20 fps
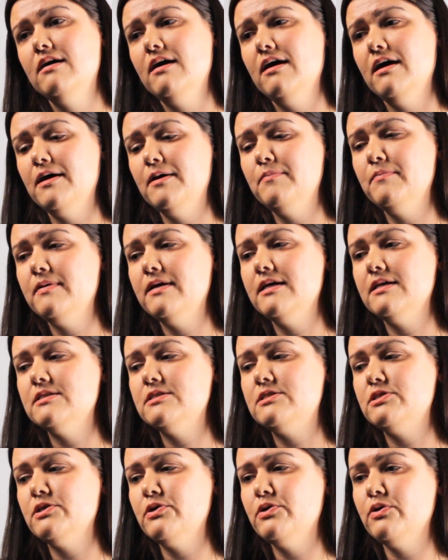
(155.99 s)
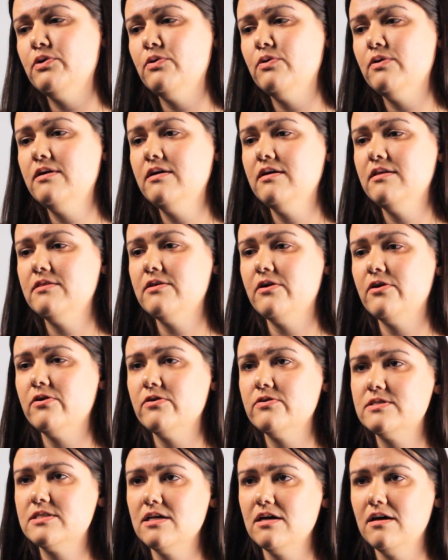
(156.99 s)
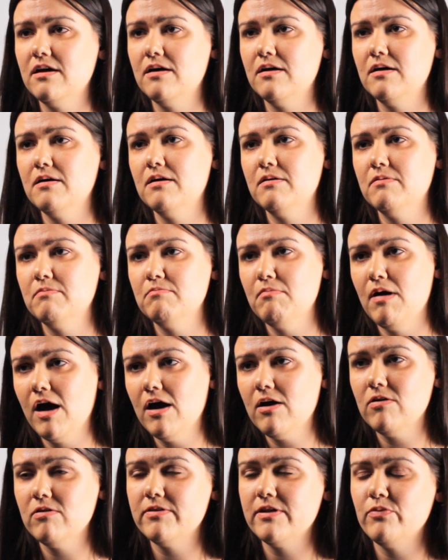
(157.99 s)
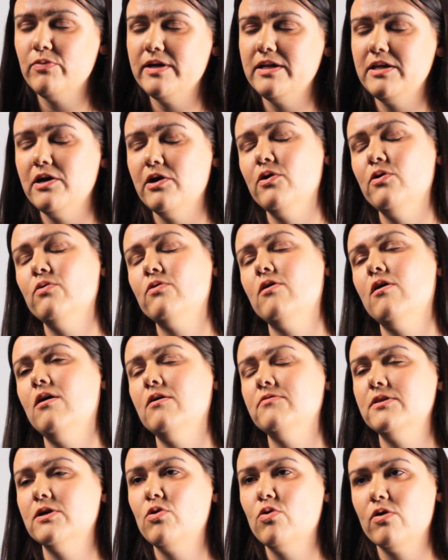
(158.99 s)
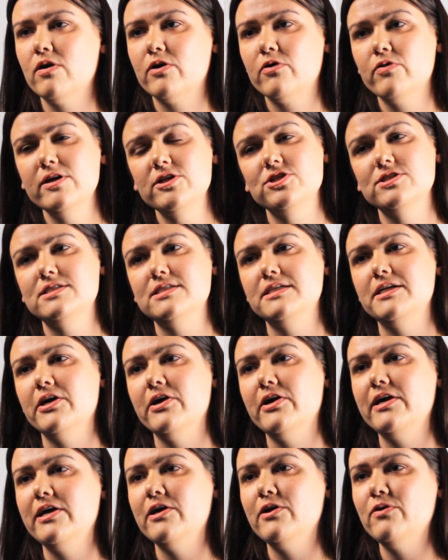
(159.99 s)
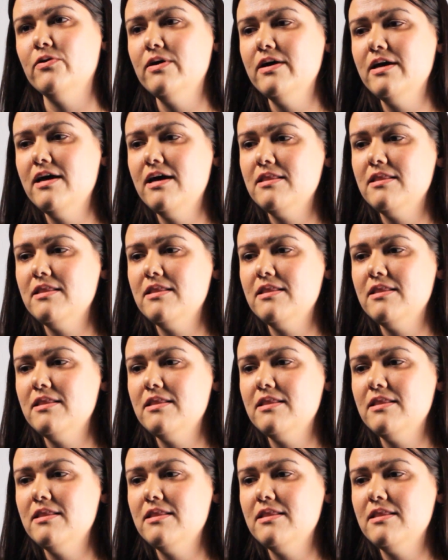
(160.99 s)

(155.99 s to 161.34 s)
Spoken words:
And so there's a model that we know called the core accretion scenario